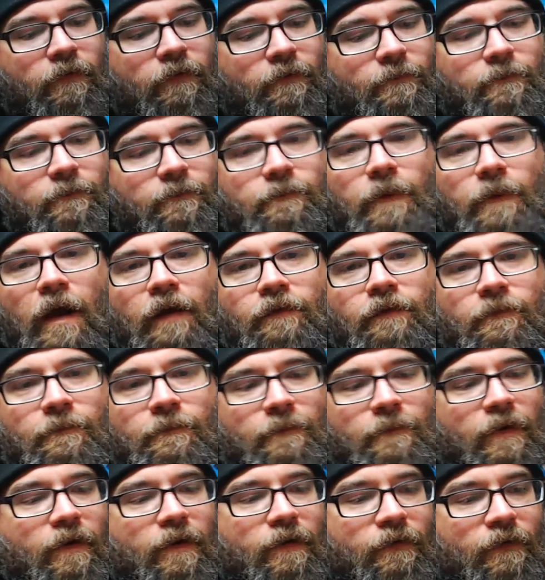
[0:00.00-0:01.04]
these
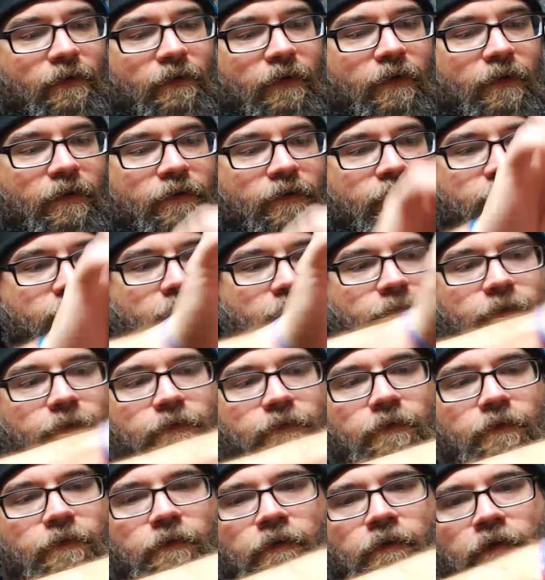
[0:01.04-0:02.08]
boxing bears, that'll get you in trouble
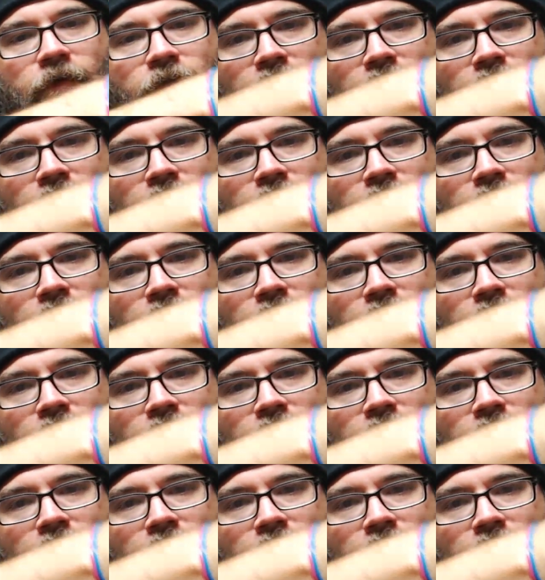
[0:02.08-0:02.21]
too.